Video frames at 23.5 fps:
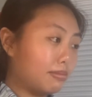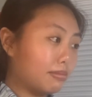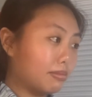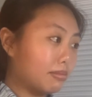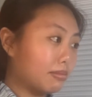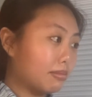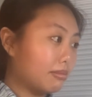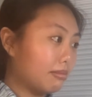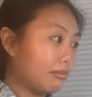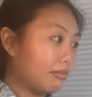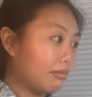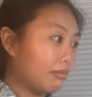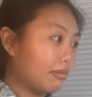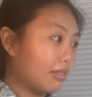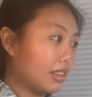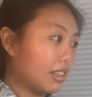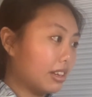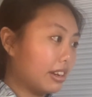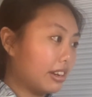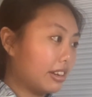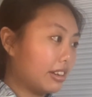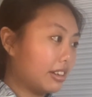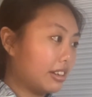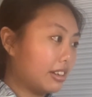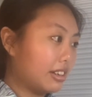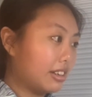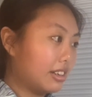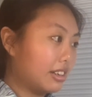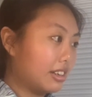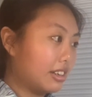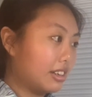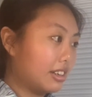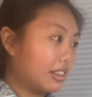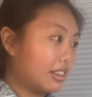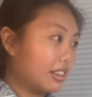
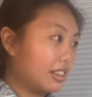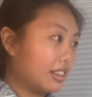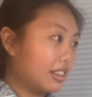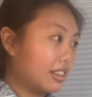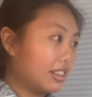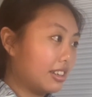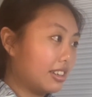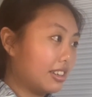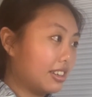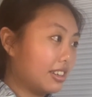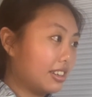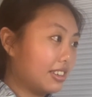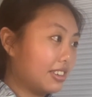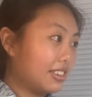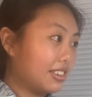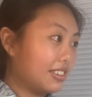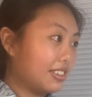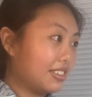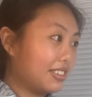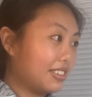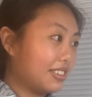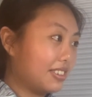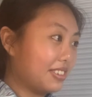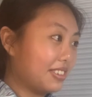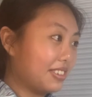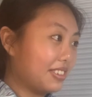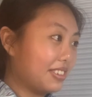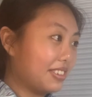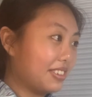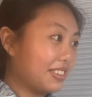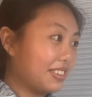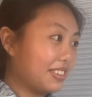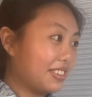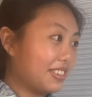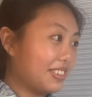
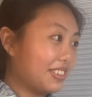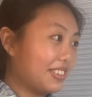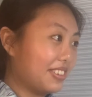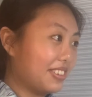(no one is talking)